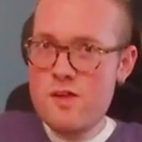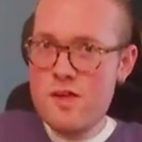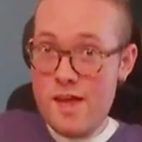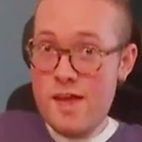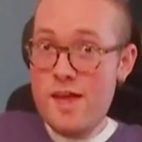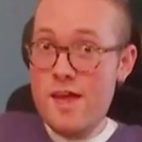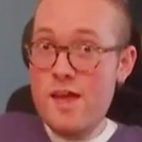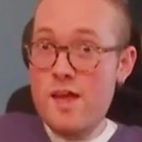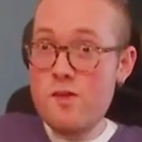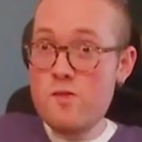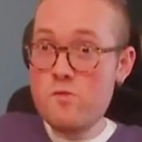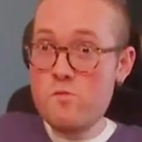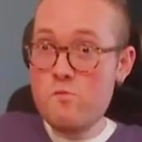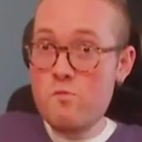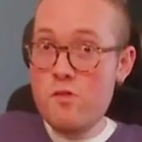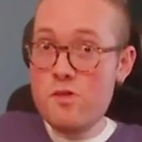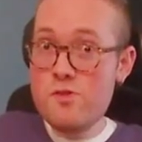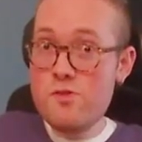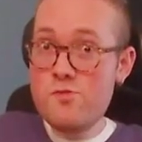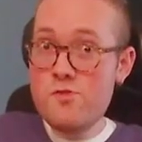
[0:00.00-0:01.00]

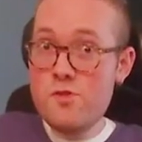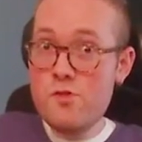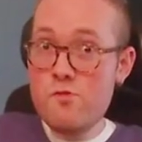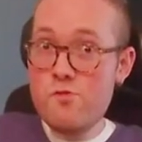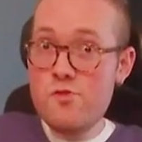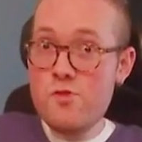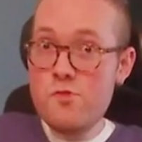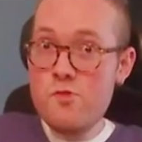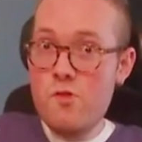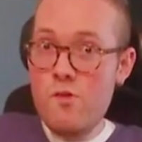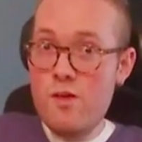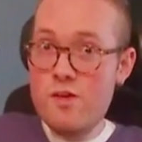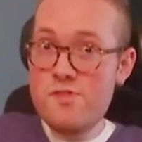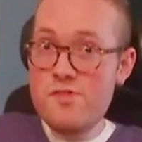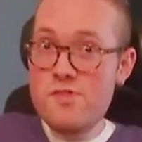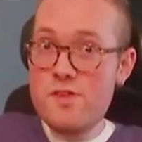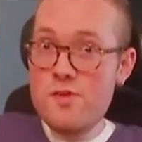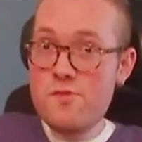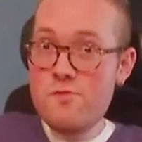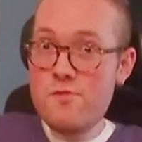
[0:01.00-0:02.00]
and what you do is you go on
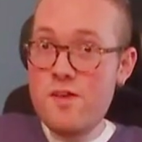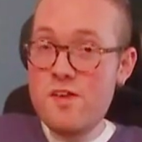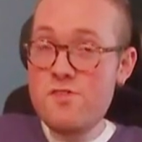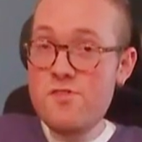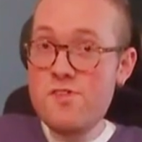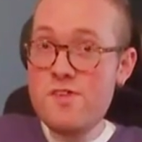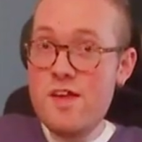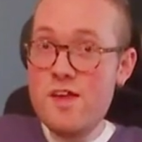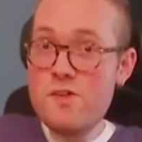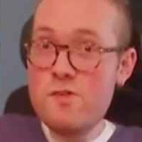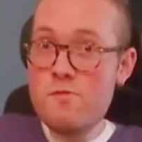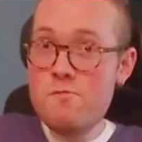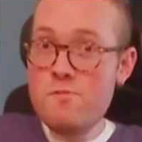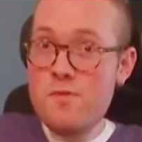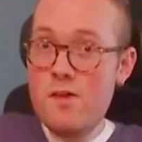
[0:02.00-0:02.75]
Stitch Fix and you